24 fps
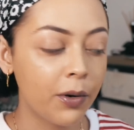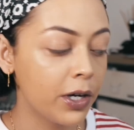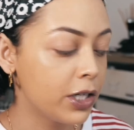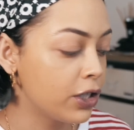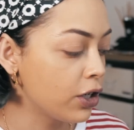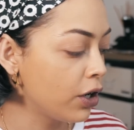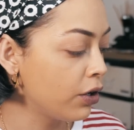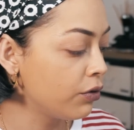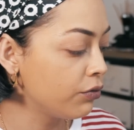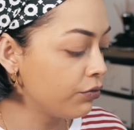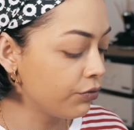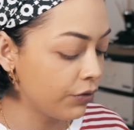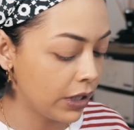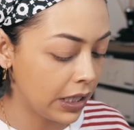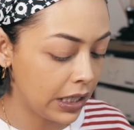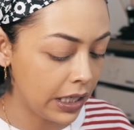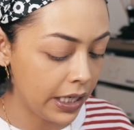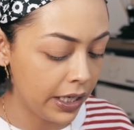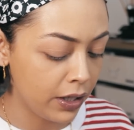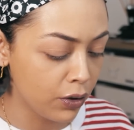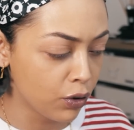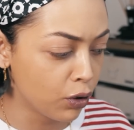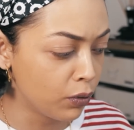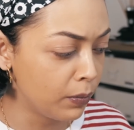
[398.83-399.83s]
I don't
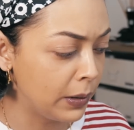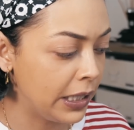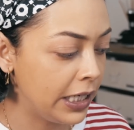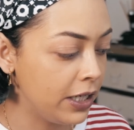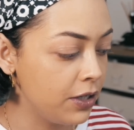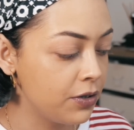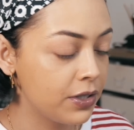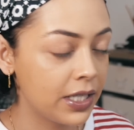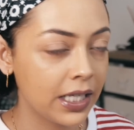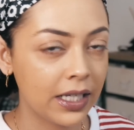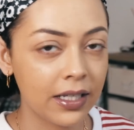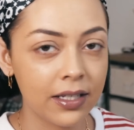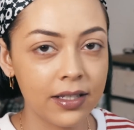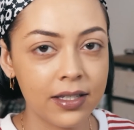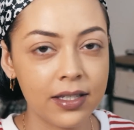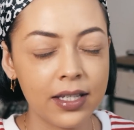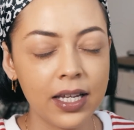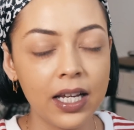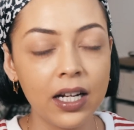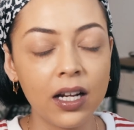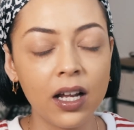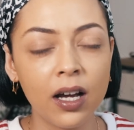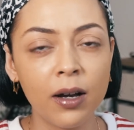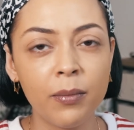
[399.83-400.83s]
really normally use a
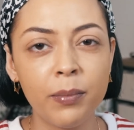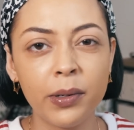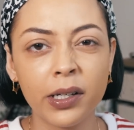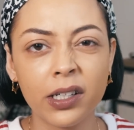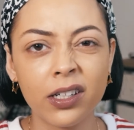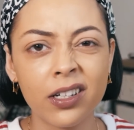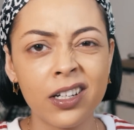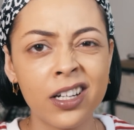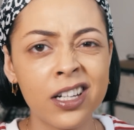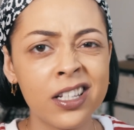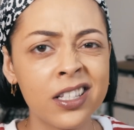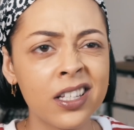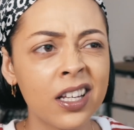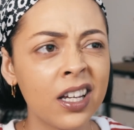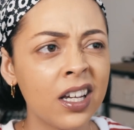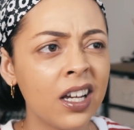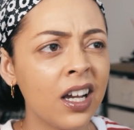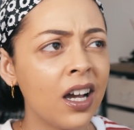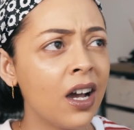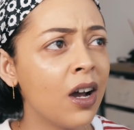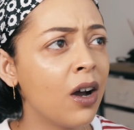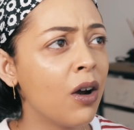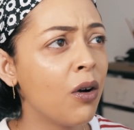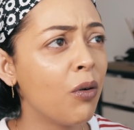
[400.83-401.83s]
concealer because,
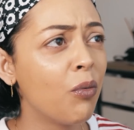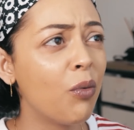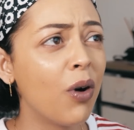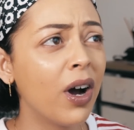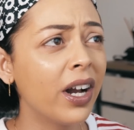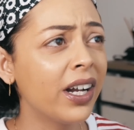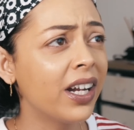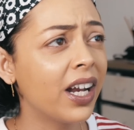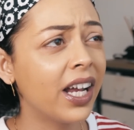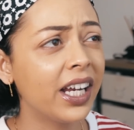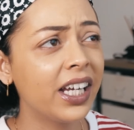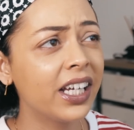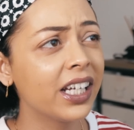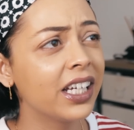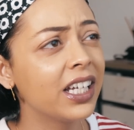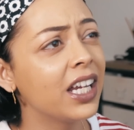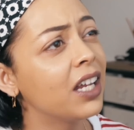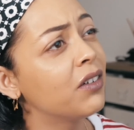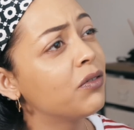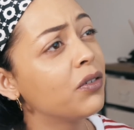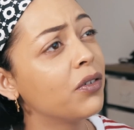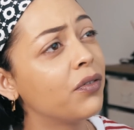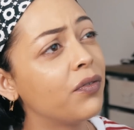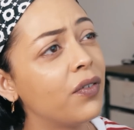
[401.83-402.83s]
one, I can
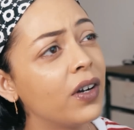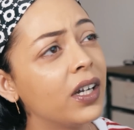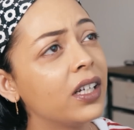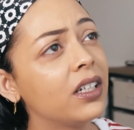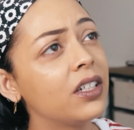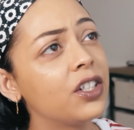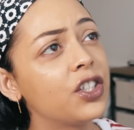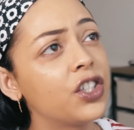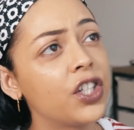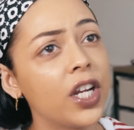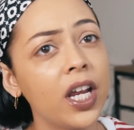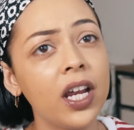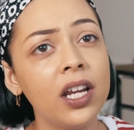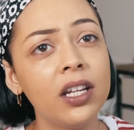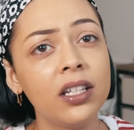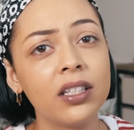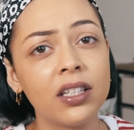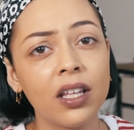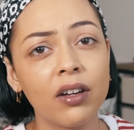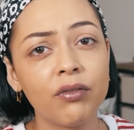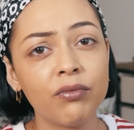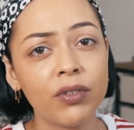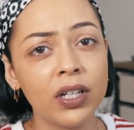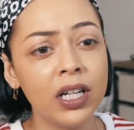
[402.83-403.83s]
never find a shade
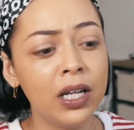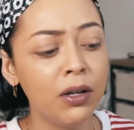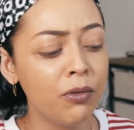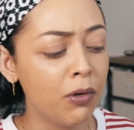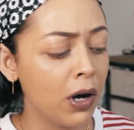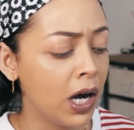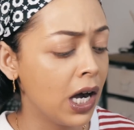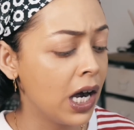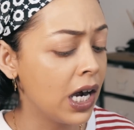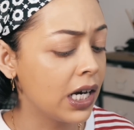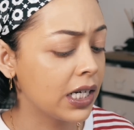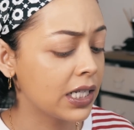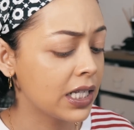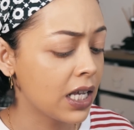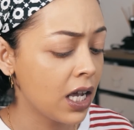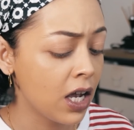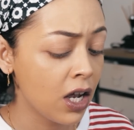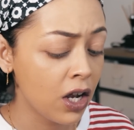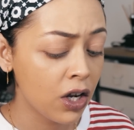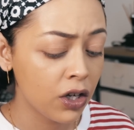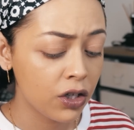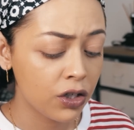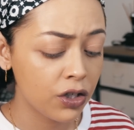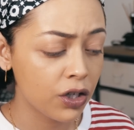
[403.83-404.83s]
that really works.
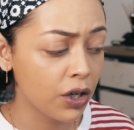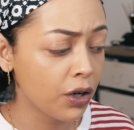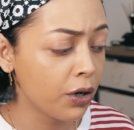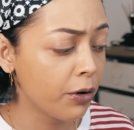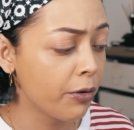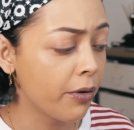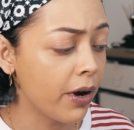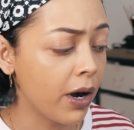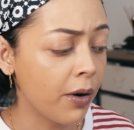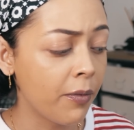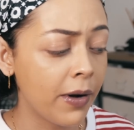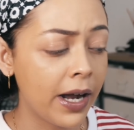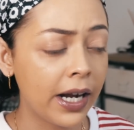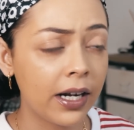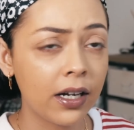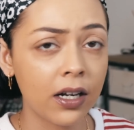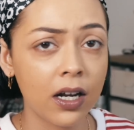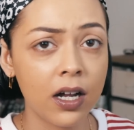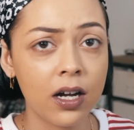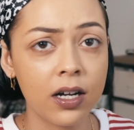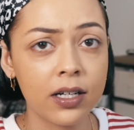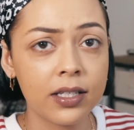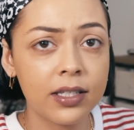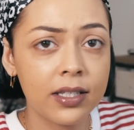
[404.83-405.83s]
Two, I wear
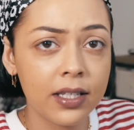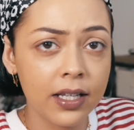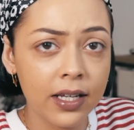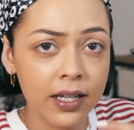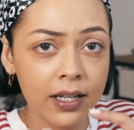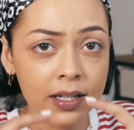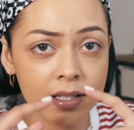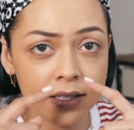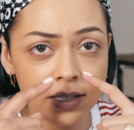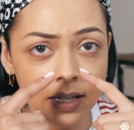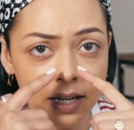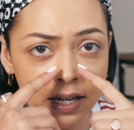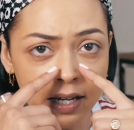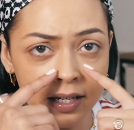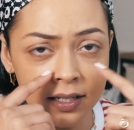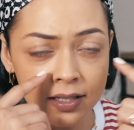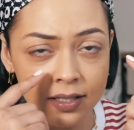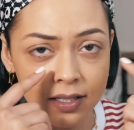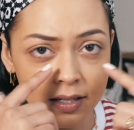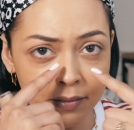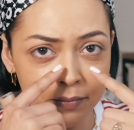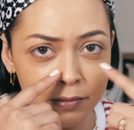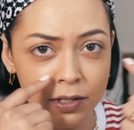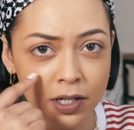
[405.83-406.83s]
glasses and
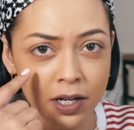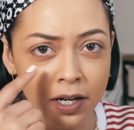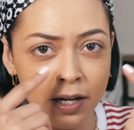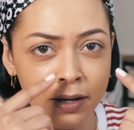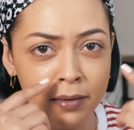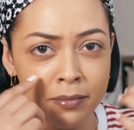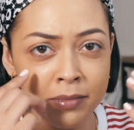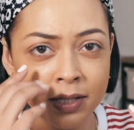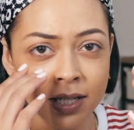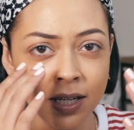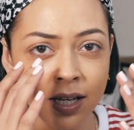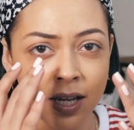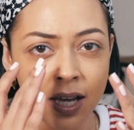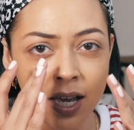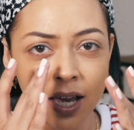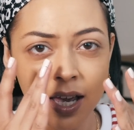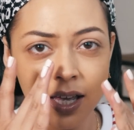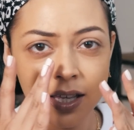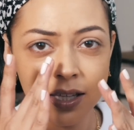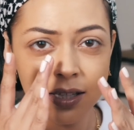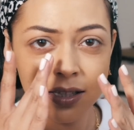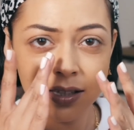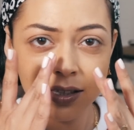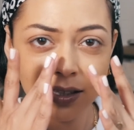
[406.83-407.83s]
sometimes
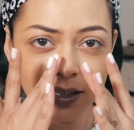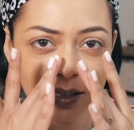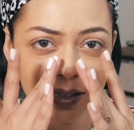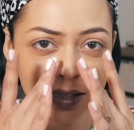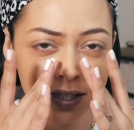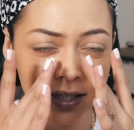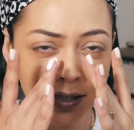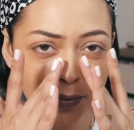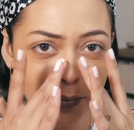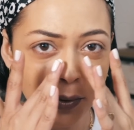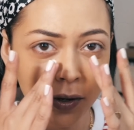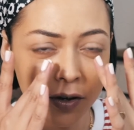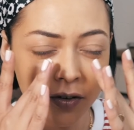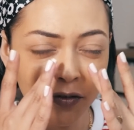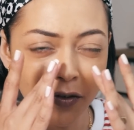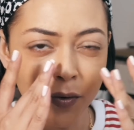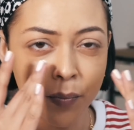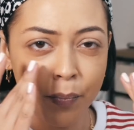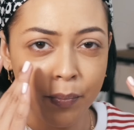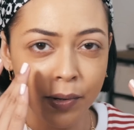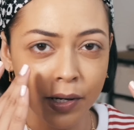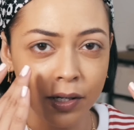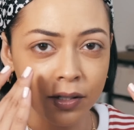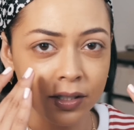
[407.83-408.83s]
there's a bit of a
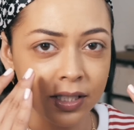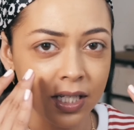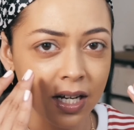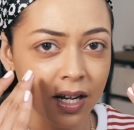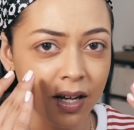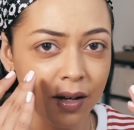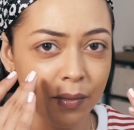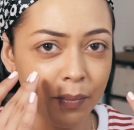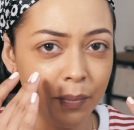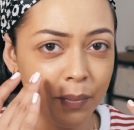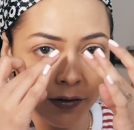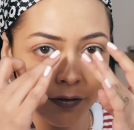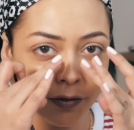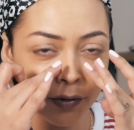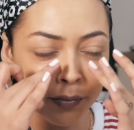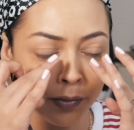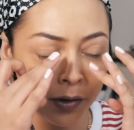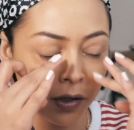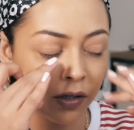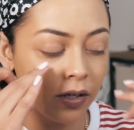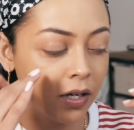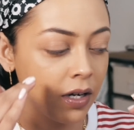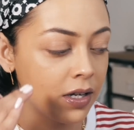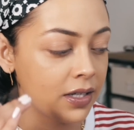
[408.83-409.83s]
build-up from
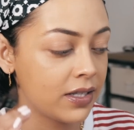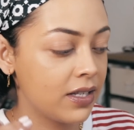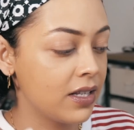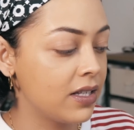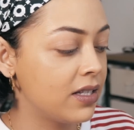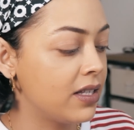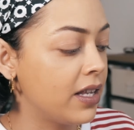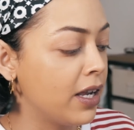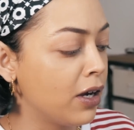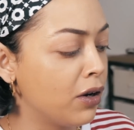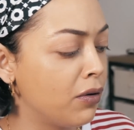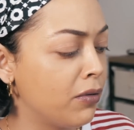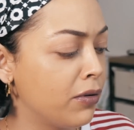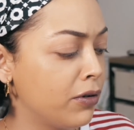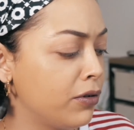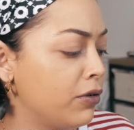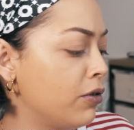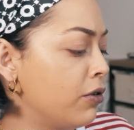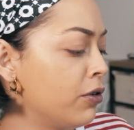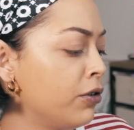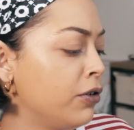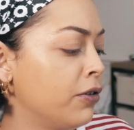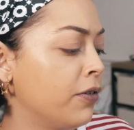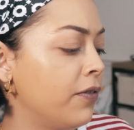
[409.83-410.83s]
your glasses sitting
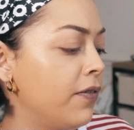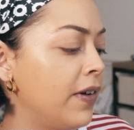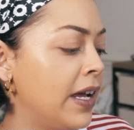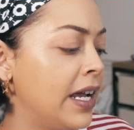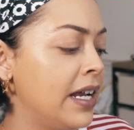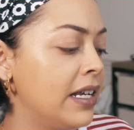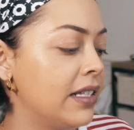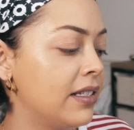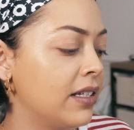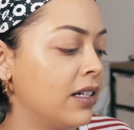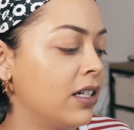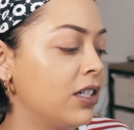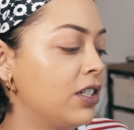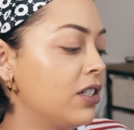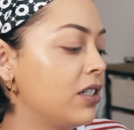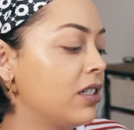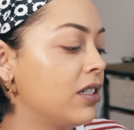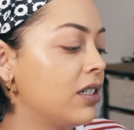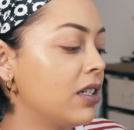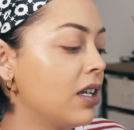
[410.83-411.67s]
on your face, and